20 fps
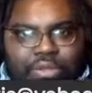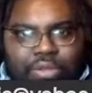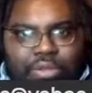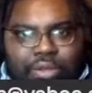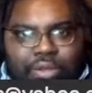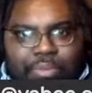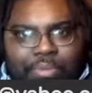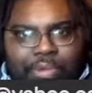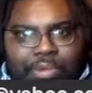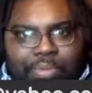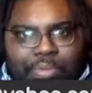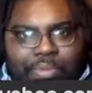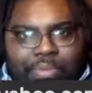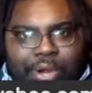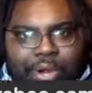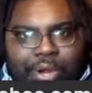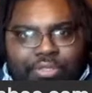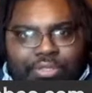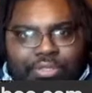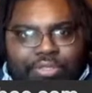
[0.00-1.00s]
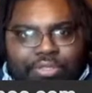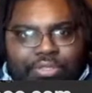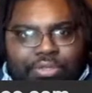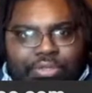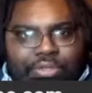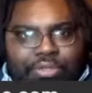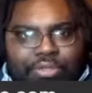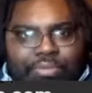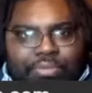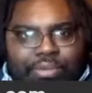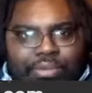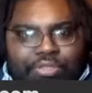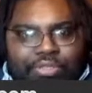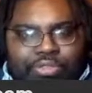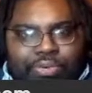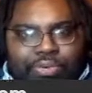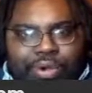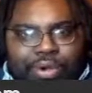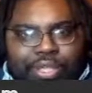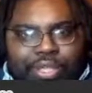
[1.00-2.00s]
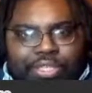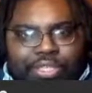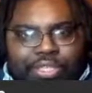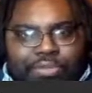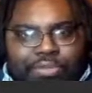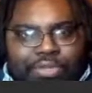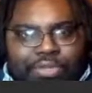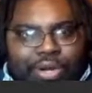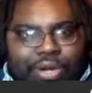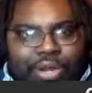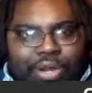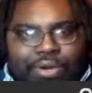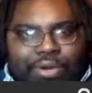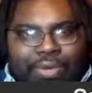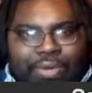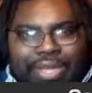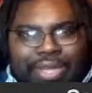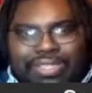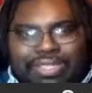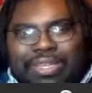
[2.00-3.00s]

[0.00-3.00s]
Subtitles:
Rankings. Let me go to the rankings. I'm sorry. I don't know why